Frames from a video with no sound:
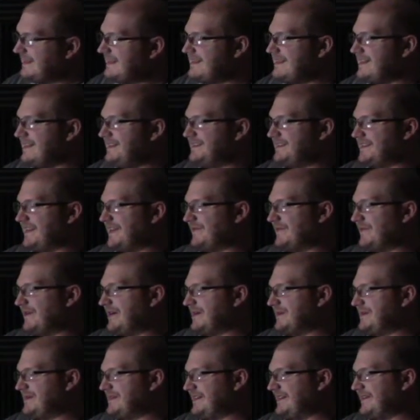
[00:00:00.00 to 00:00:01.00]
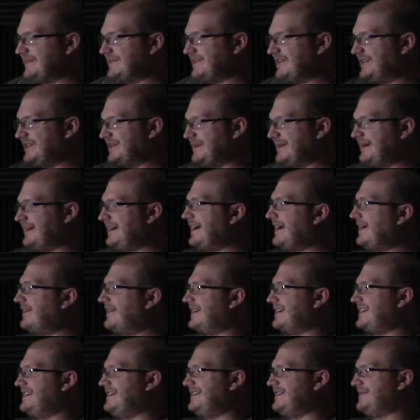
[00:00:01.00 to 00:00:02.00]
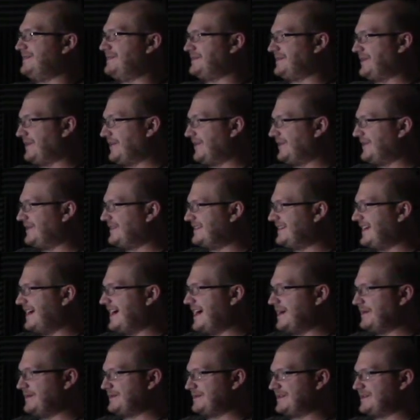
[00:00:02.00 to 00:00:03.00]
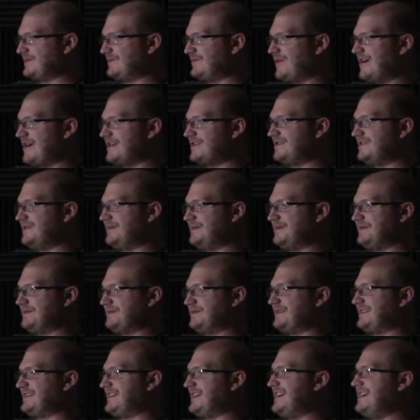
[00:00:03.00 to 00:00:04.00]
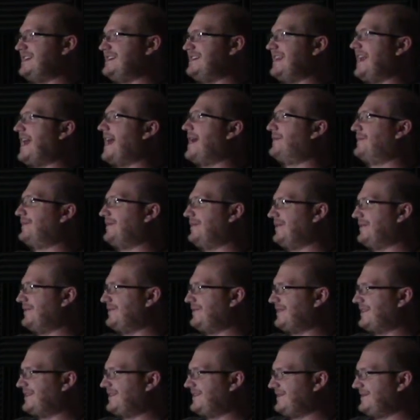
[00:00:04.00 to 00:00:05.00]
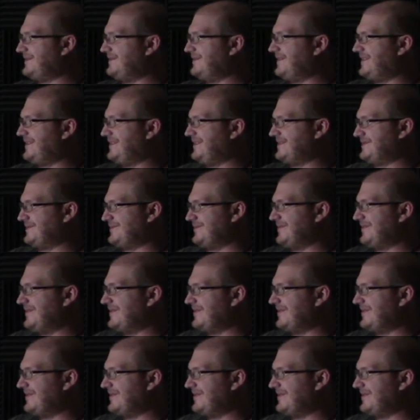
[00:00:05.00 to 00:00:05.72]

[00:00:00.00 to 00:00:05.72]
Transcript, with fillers: Seth Rogen was sitting there talking about how like he observed the guy and was just watching him and yeah. was just enamored with with his work,